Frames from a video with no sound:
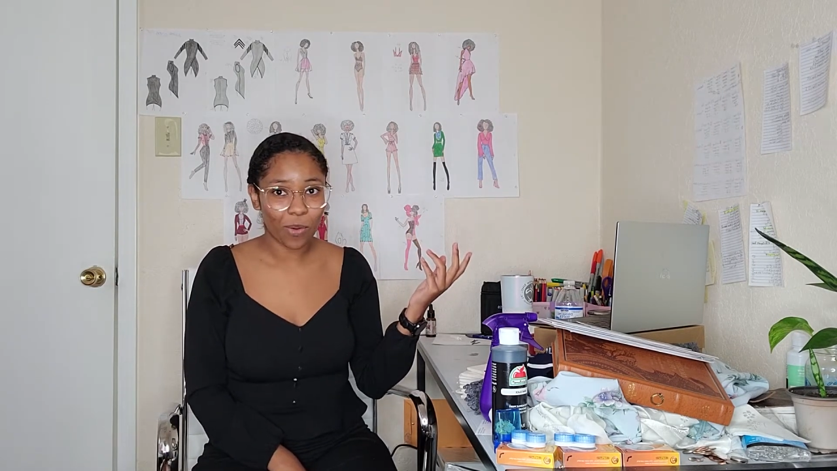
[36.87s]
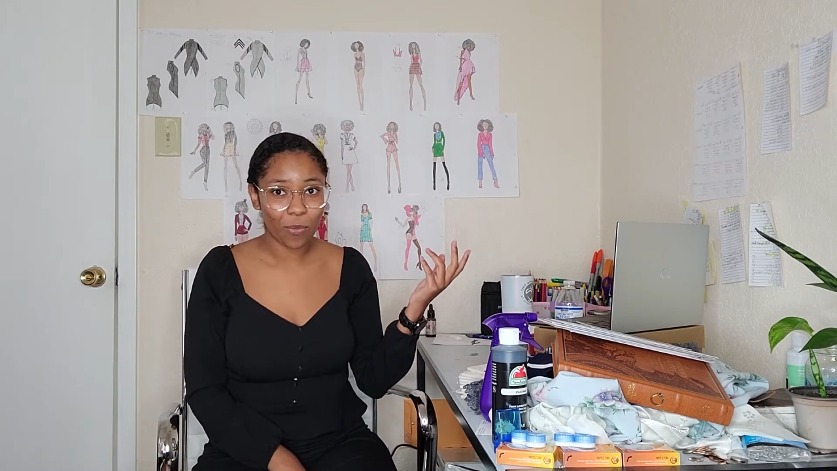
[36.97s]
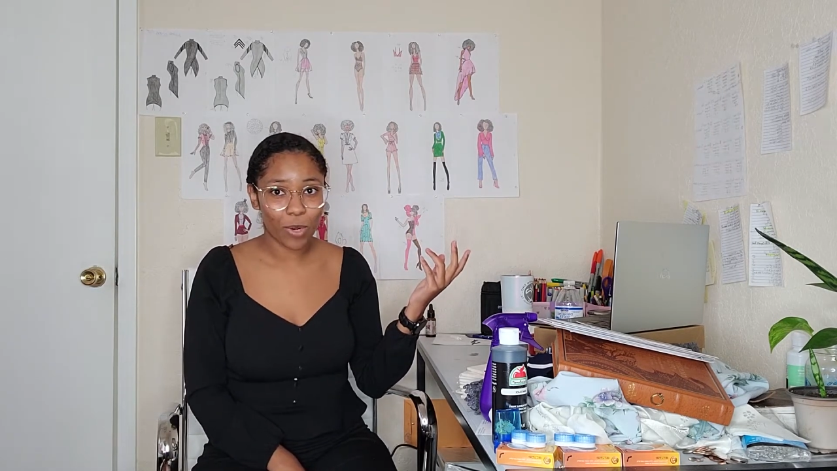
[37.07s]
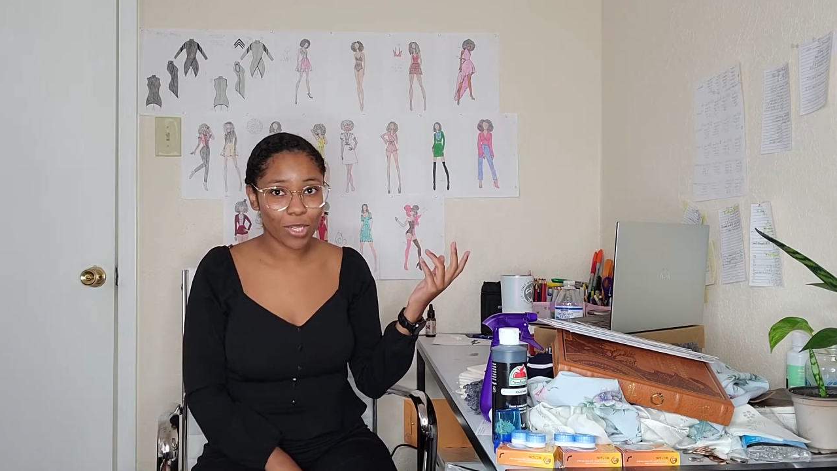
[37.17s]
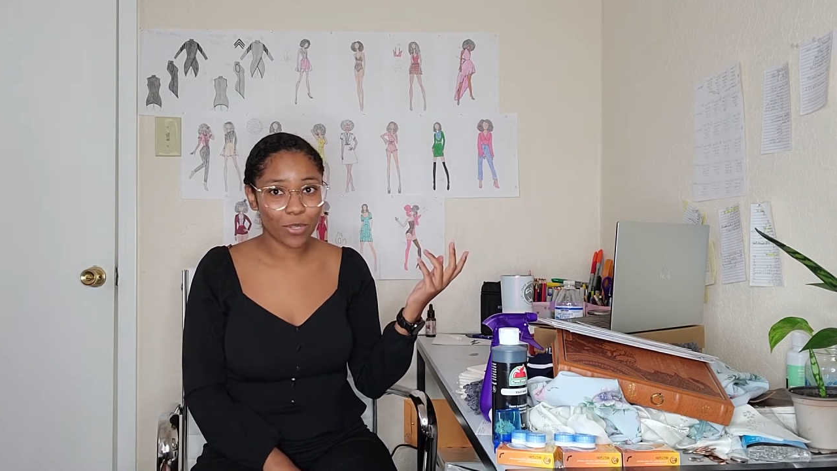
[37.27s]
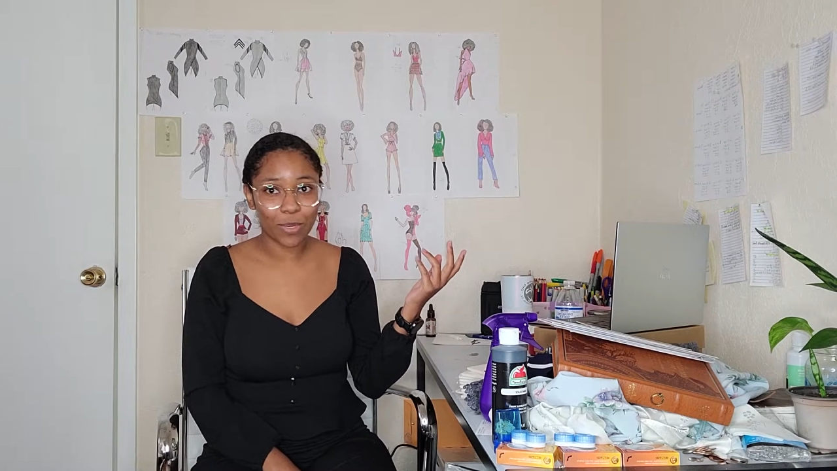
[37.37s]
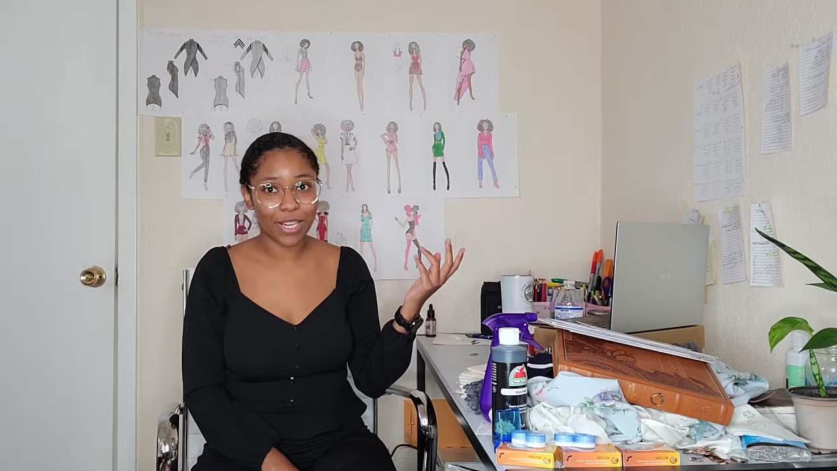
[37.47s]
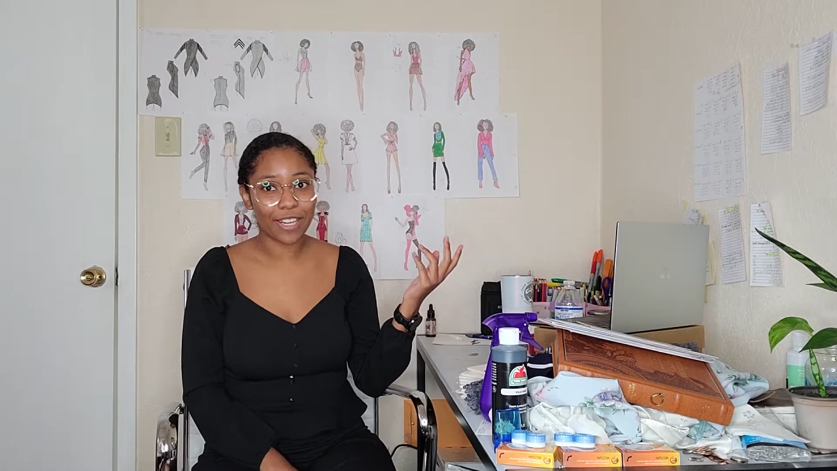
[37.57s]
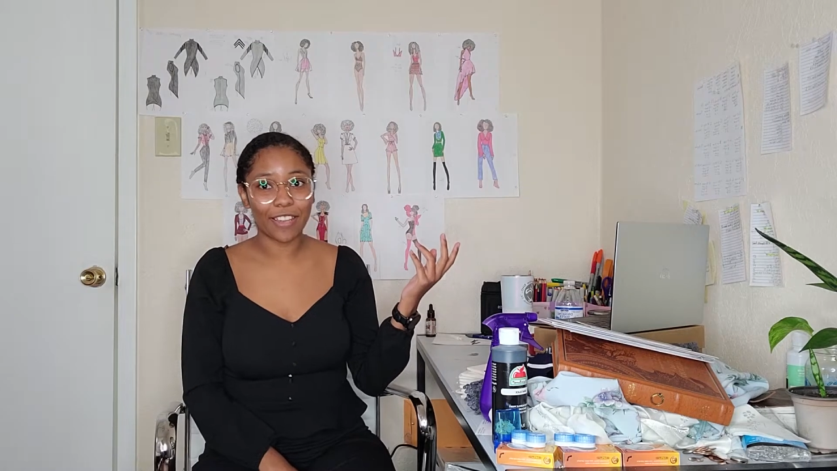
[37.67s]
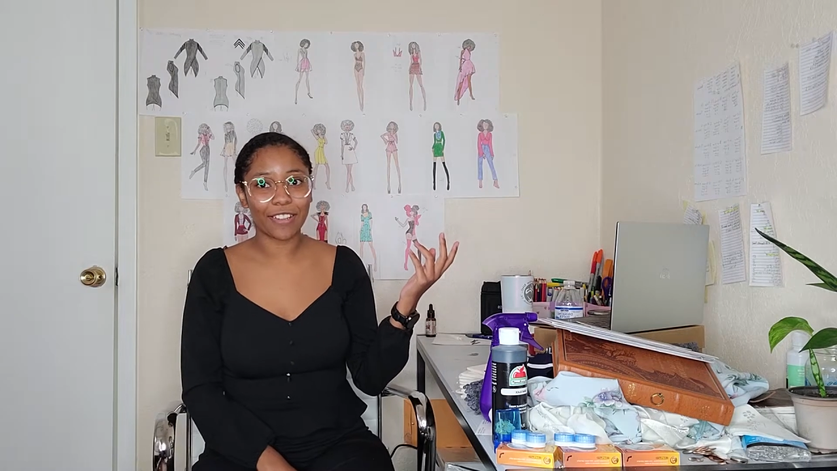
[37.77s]
we're doing
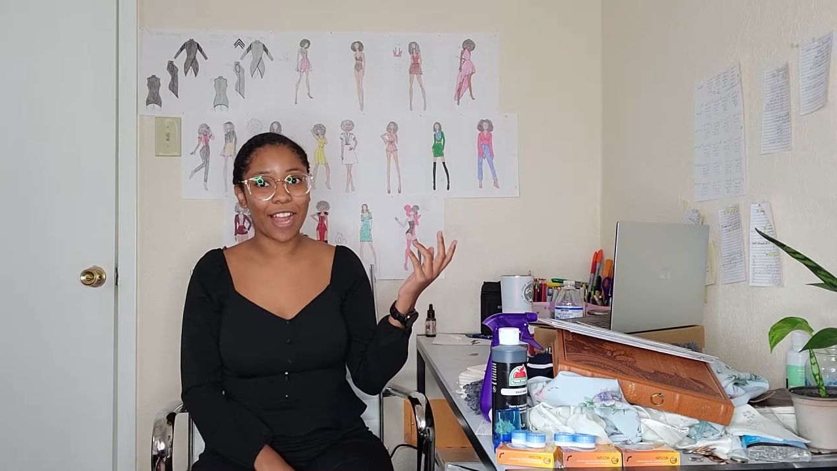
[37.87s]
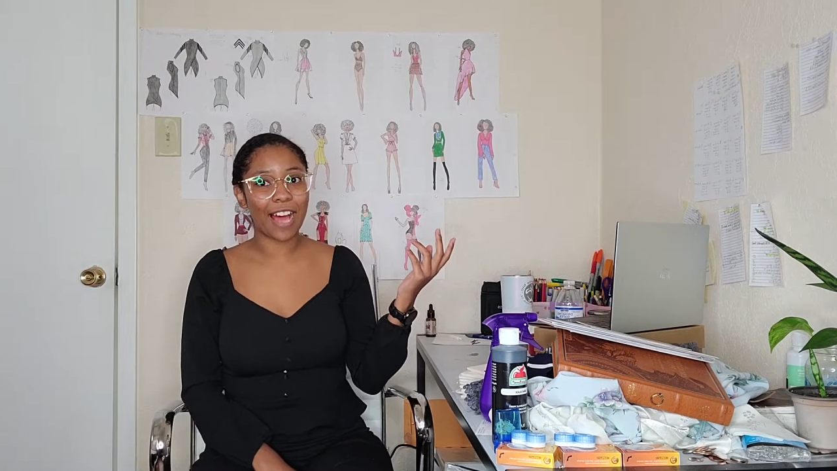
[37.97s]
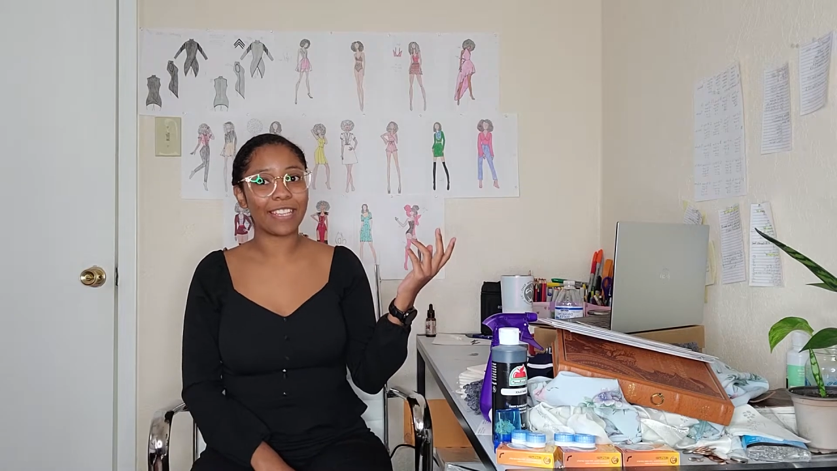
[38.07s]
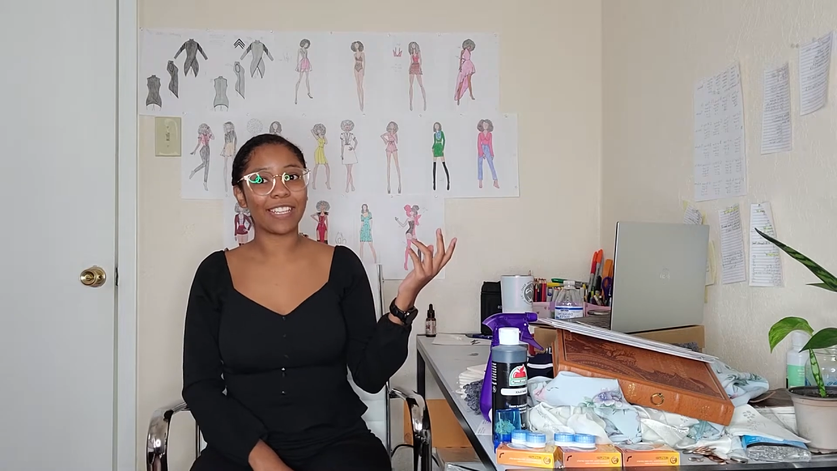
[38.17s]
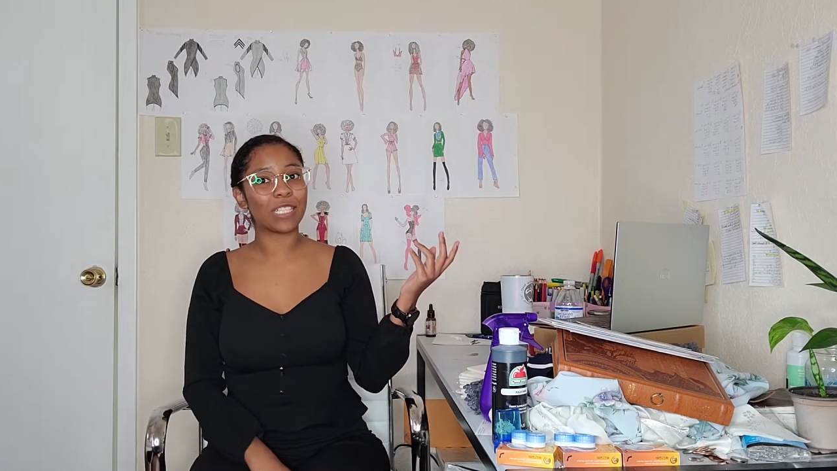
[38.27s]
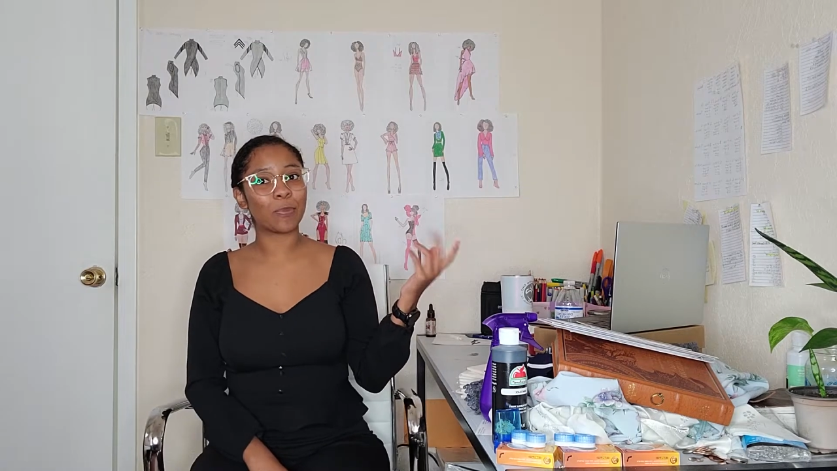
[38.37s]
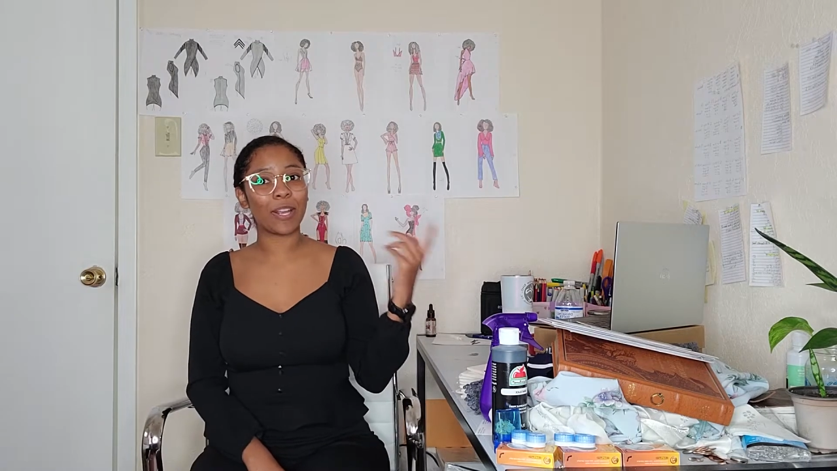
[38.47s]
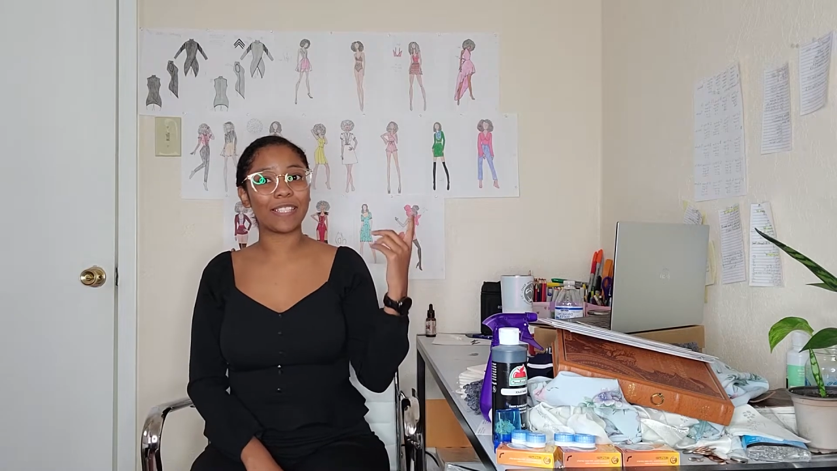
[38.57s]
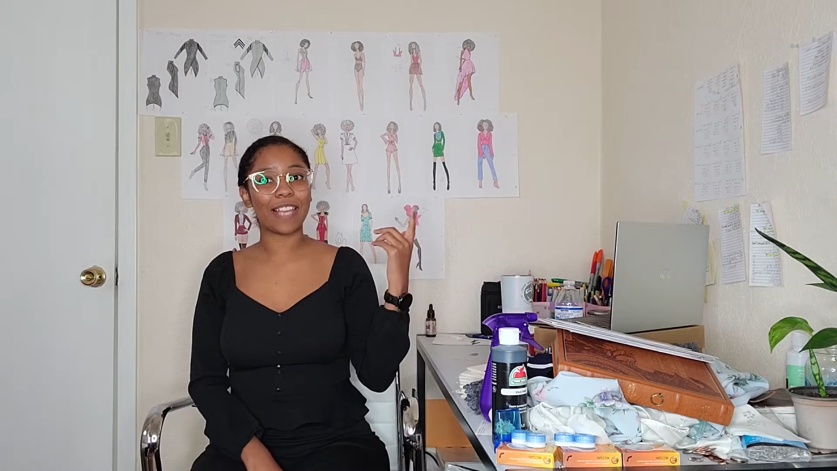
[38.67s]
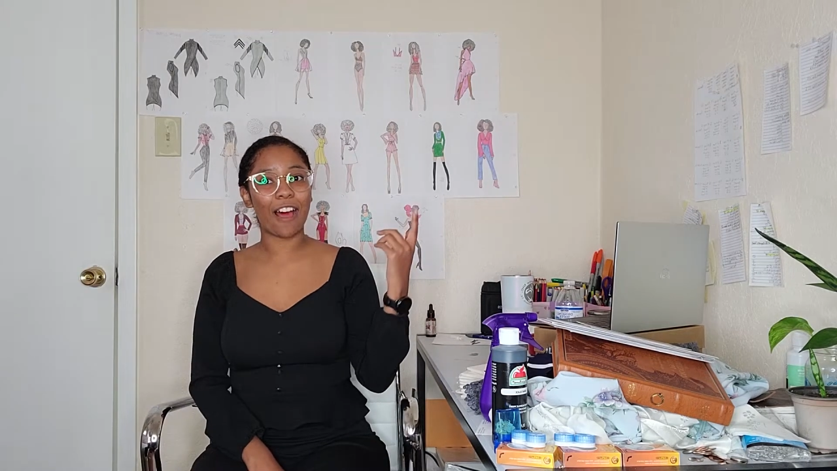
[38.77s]
another Aliexpress